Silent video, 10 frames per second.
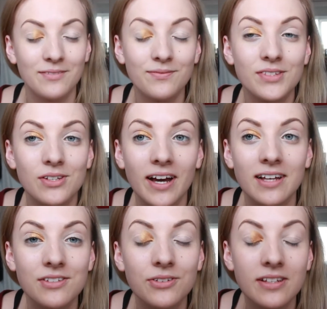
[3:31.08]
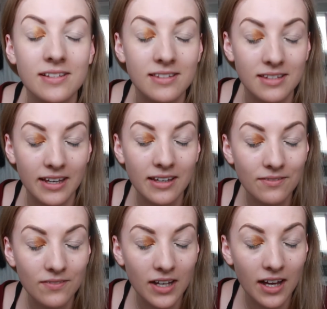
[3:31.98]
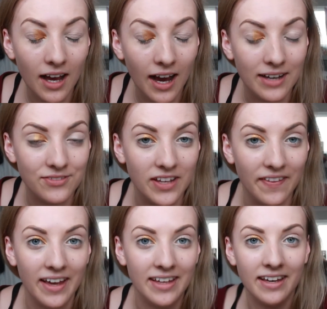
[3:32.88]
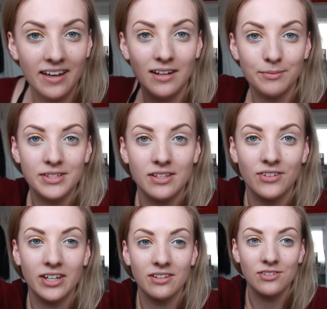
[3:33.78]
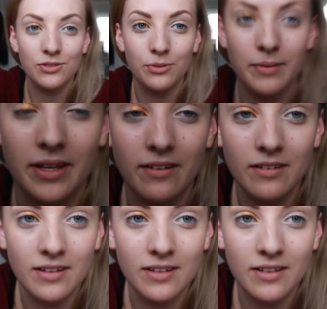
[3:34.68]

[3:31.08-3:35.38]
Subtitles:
So as you can see, I've done that here. Let me see if I can zoom in.